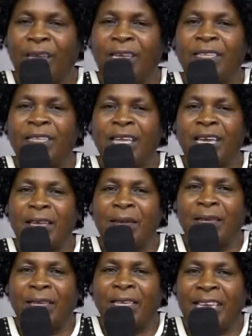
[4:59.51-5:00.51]

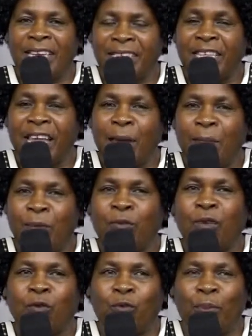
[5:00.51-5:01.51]
yes, the
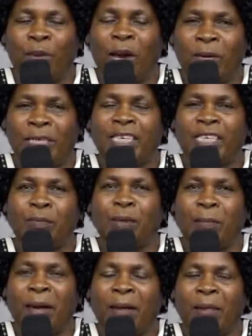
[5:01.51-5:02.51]
abuser could be our church
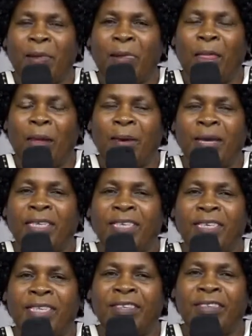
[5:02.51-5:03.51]
member, but
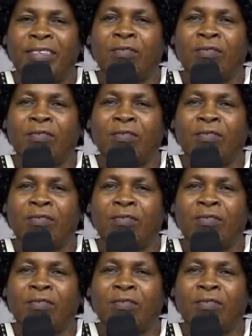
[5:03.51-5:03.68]
is he still